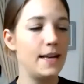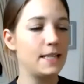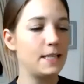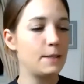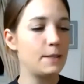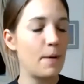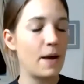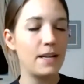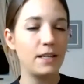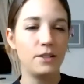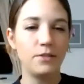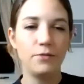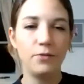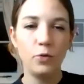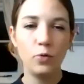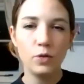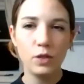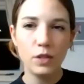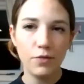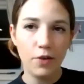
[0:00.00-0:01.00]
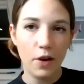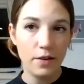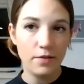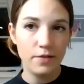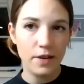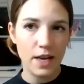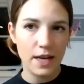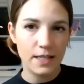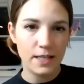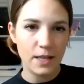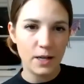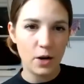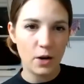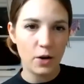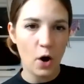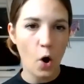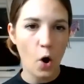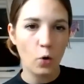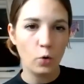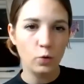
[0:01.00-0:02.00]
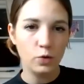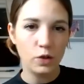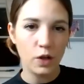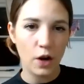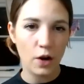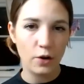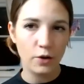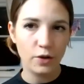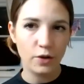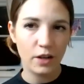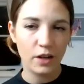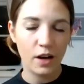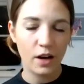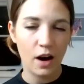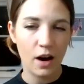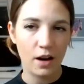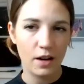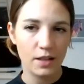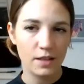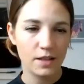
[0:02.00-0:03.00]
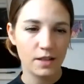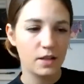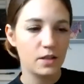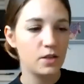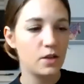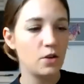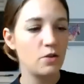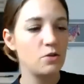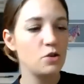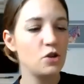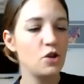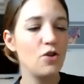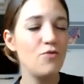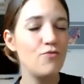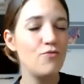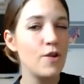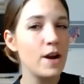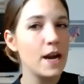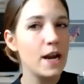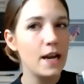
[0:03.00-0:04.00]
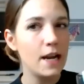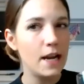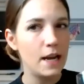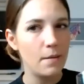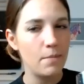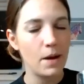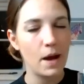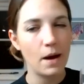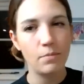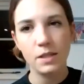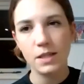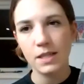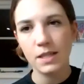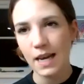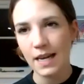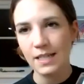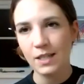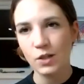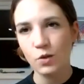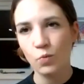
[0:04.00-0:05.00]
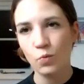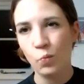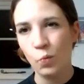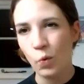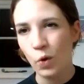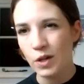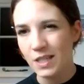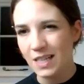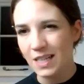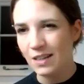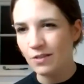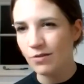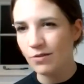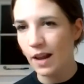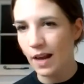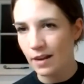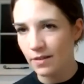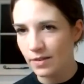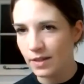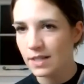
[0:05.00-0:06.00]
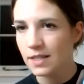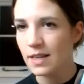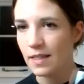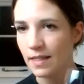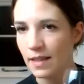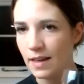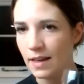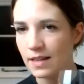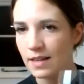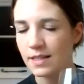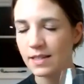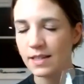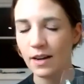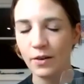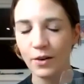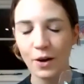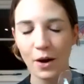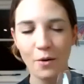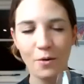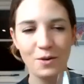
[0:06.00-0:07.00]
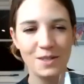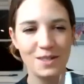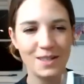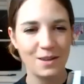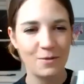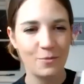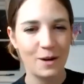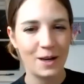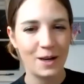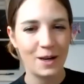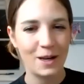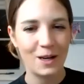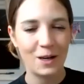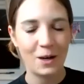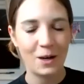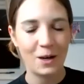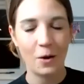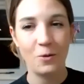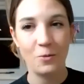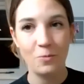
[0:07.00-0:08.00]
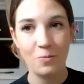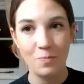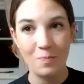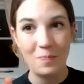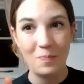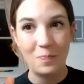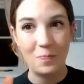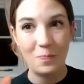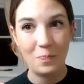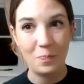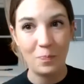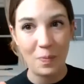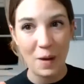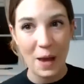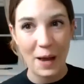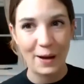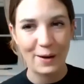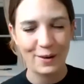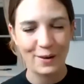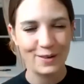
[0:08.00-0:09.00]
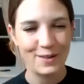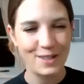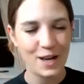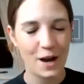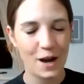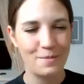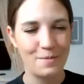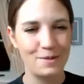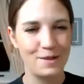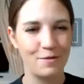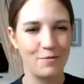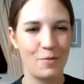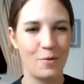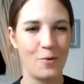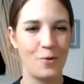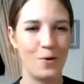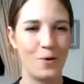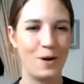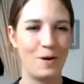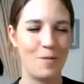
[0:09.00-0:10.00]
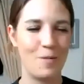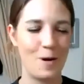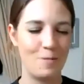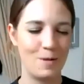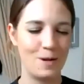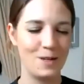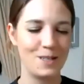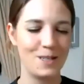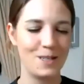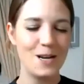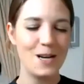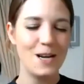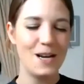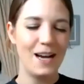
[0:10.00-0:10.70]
It spends 4 to 5 years in an old oak cask, so you shouldn't really be able to taste woody flavors in this. And I'll go on to, we're going to go big on types of port in a moment.